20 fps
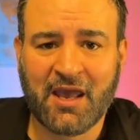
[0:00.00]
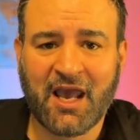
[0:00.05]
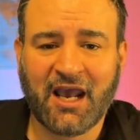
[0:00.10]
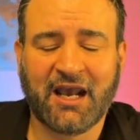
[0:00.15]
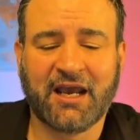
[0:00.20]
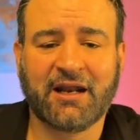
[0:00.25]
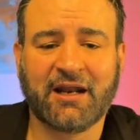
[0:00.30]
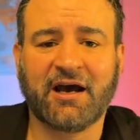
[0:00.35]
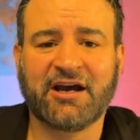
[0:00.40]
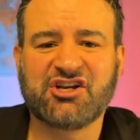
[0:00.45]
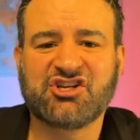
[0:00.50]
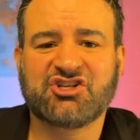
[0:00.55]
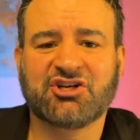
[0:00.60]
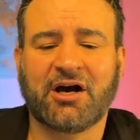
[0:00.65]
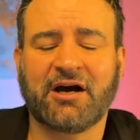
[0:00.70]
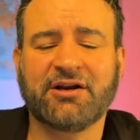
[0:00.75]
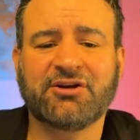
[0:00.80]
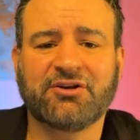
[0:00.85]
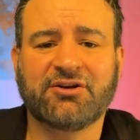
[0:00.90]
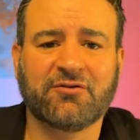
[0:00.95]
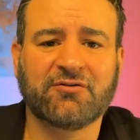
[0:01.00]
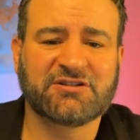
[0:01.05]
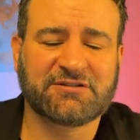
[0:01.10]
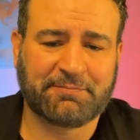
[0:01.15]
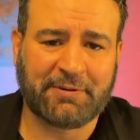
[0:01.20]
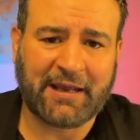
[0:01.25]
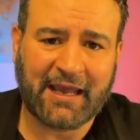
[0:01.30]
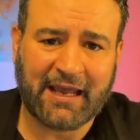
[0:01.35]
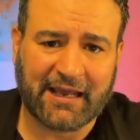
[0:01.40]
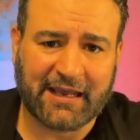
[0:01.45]
And on John Doe's
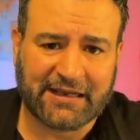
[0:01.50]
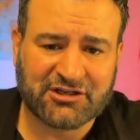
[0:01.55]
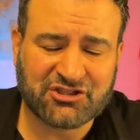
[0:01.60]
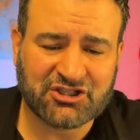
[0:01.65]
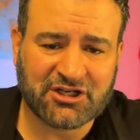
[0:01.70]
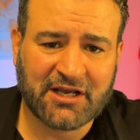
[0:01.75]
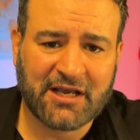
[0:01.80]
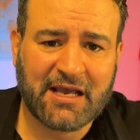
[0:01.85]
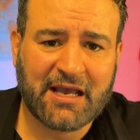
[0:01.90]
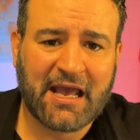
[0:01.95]
page,